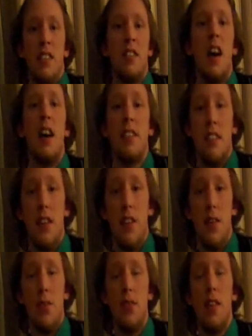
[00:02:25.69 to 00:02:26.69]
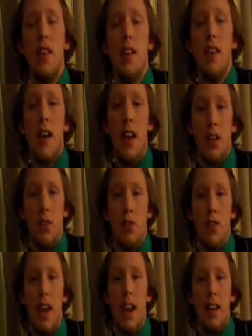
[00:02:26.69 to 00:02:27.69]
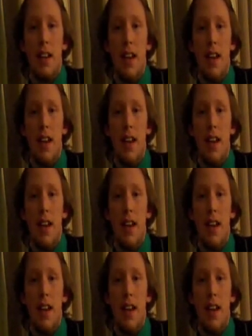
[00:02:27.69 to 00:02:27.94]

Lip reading: socks into those and create